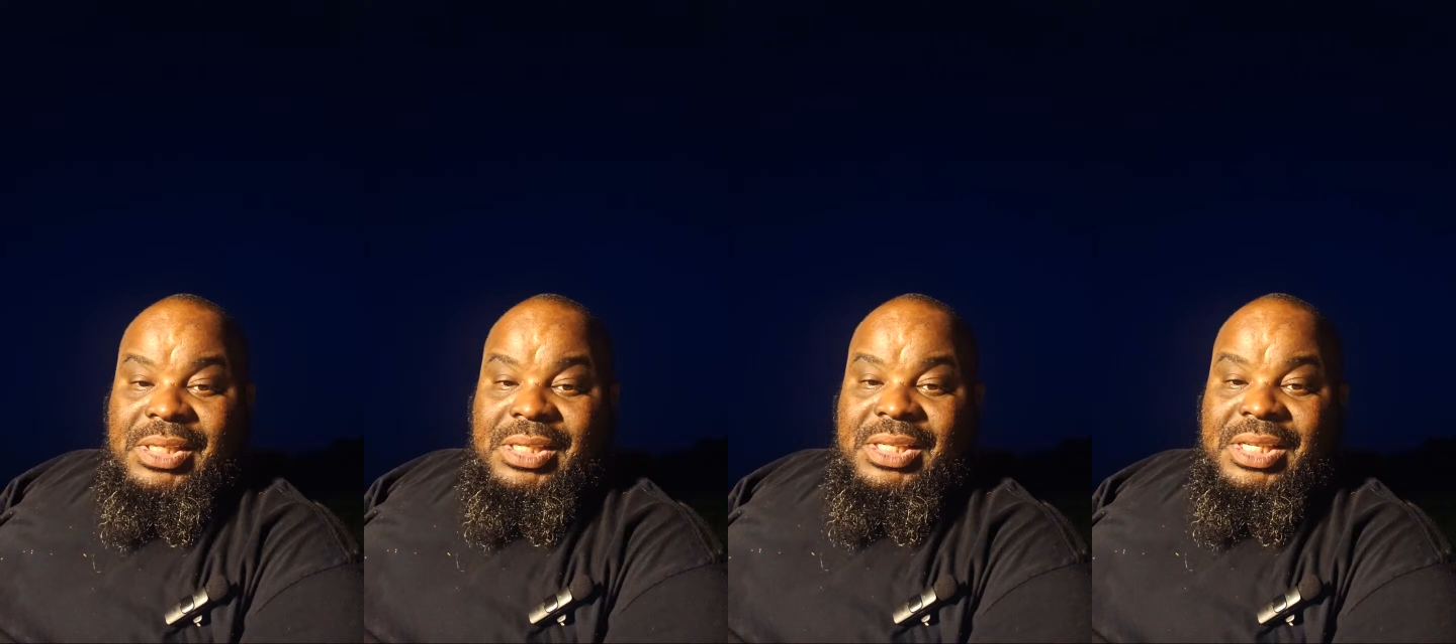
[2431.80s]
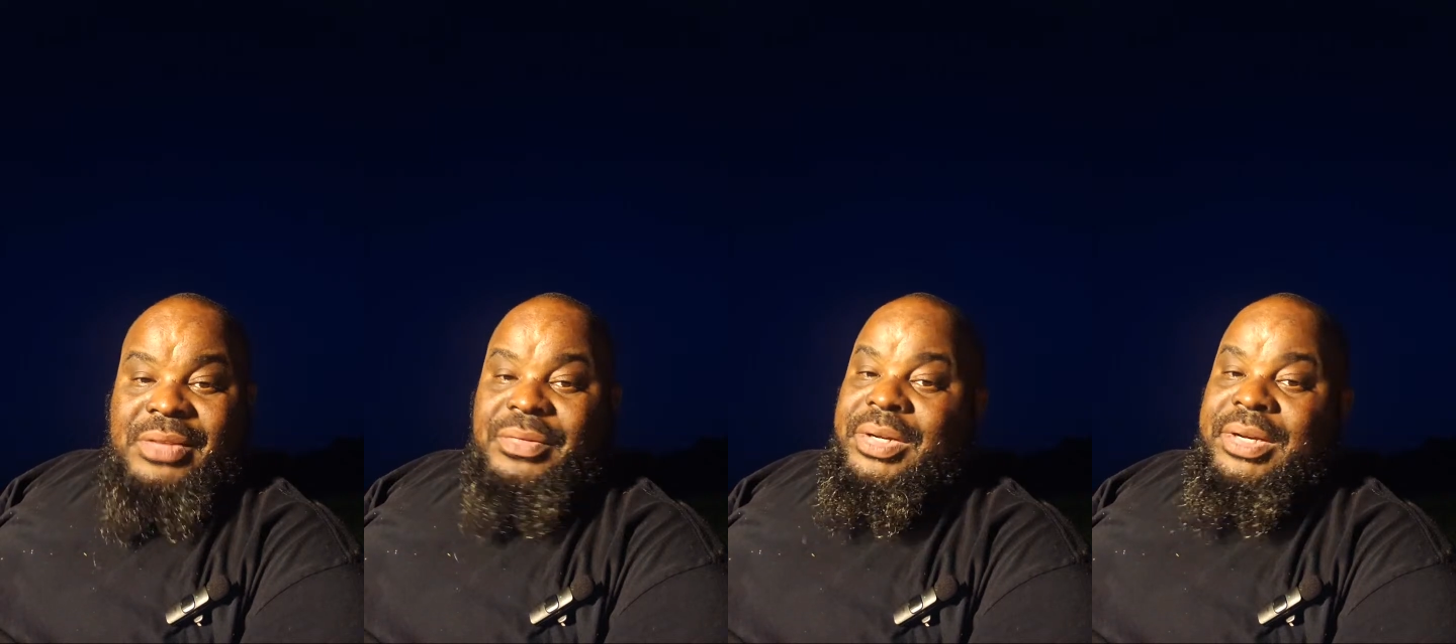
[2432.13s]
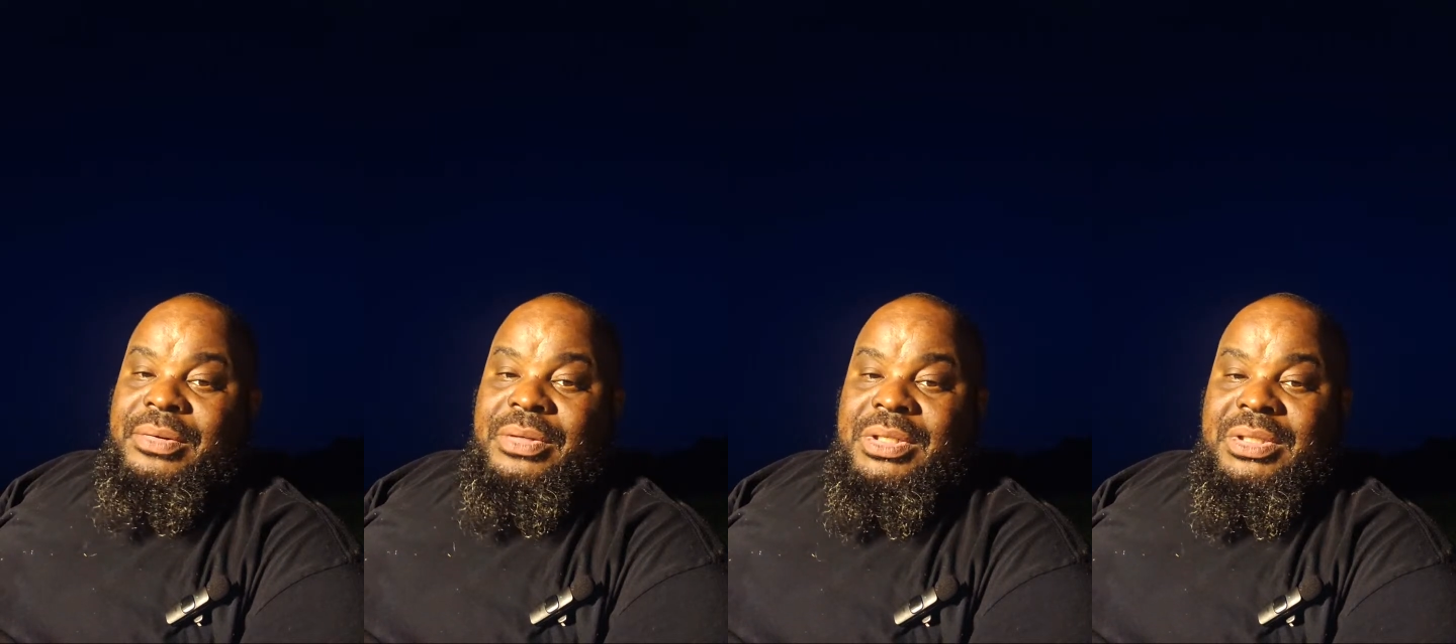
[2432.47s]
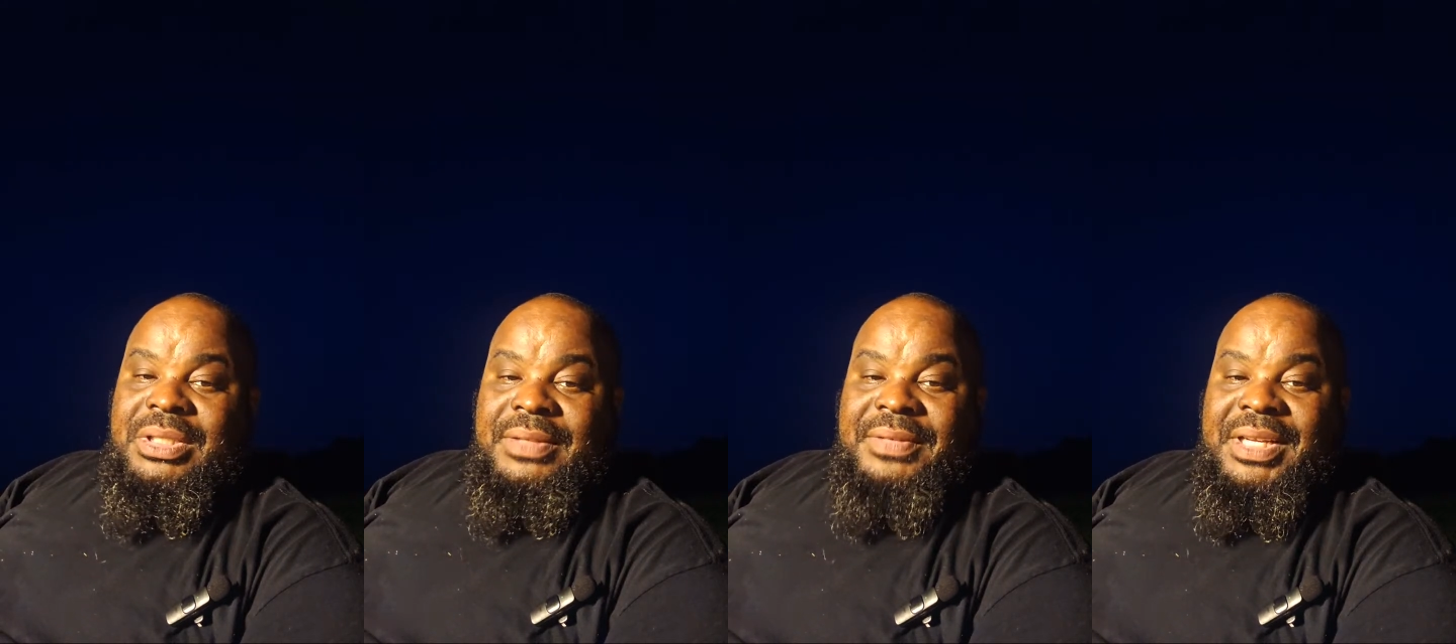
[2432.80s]
Yeah, we don't have no good
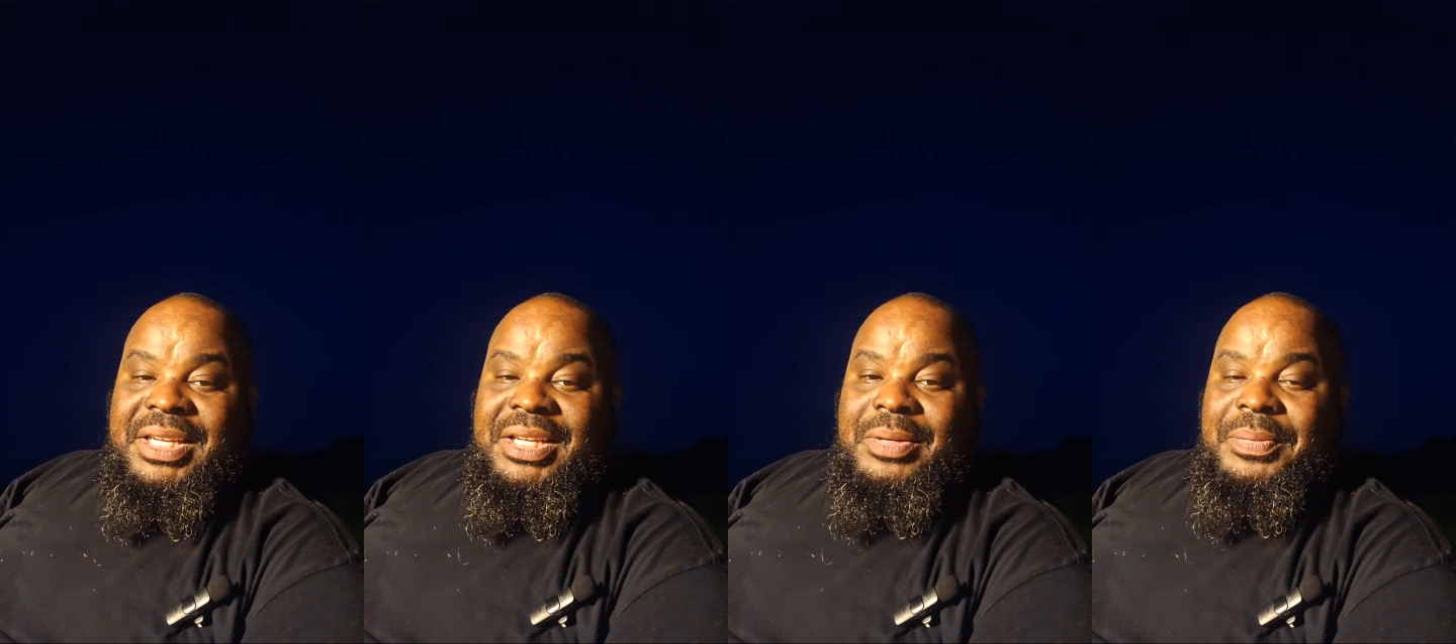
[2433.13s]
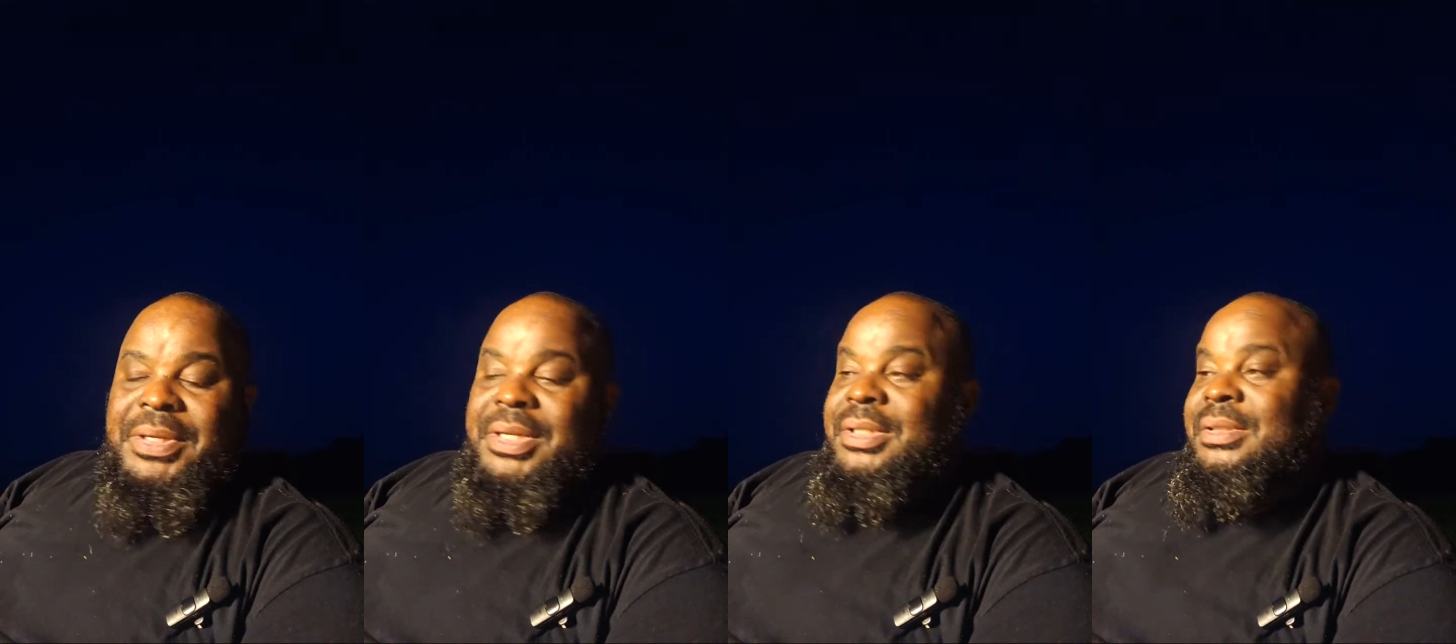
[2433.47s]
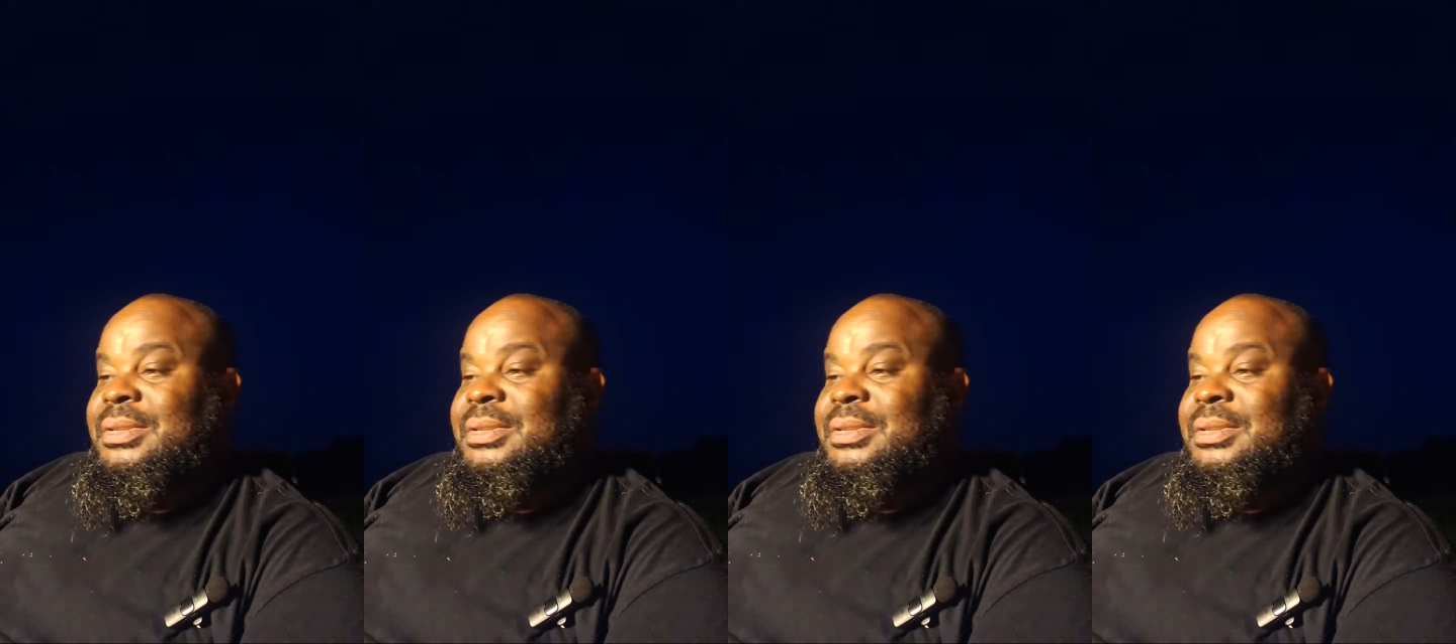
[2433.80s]
stuff like that up here.